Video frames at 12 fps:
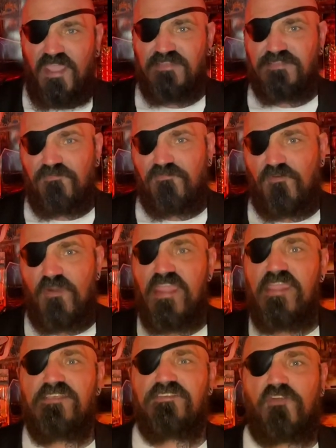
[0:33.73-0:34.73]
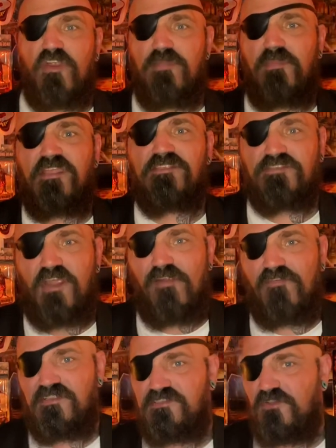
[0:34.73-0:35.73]
a free streaming
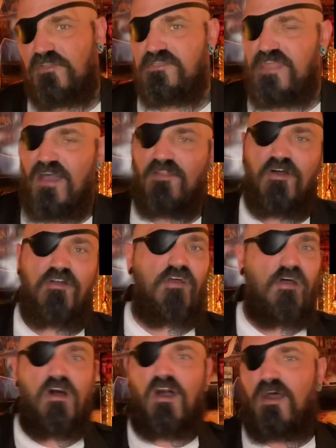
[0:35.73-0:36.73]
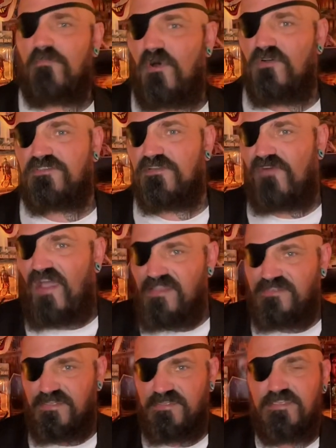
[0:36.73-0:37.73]
service you can download on most
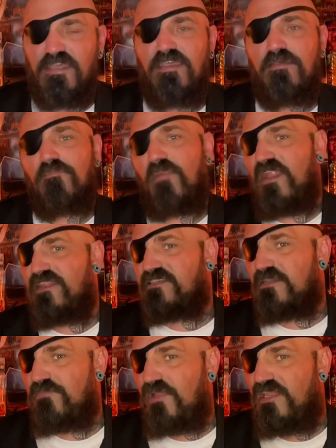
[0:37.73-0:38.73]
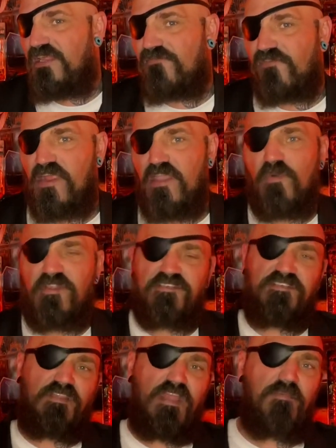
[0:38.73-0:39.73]
devices, but it's completely free with
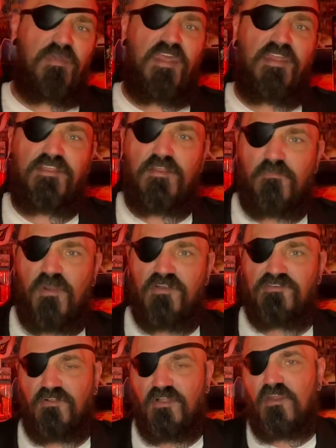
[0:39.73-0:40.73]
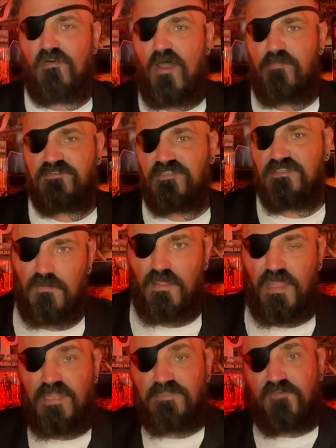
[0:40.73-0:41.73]
just limited commercial interruptions.
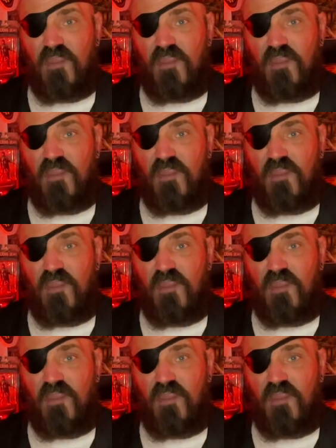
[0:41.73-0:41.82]
And it's very